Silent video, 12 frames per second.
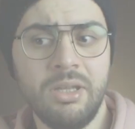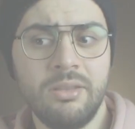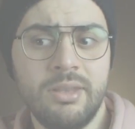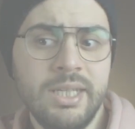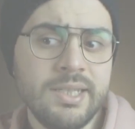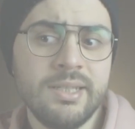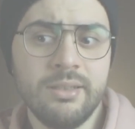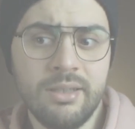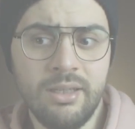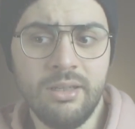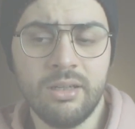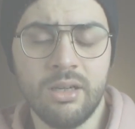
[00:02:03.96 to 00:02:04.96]
a decent
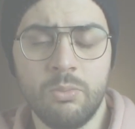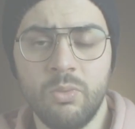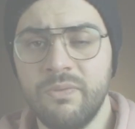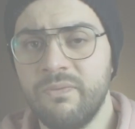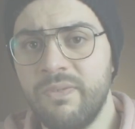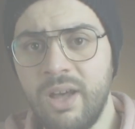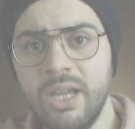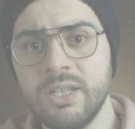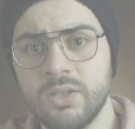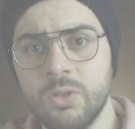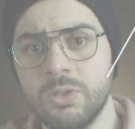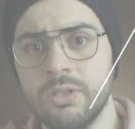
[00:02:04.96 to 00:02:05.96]
income with fine
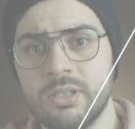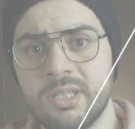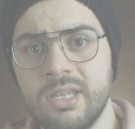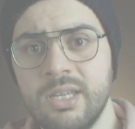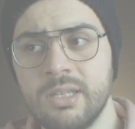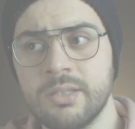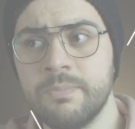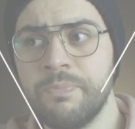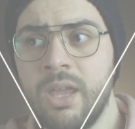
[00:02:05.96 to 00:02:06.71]
social skills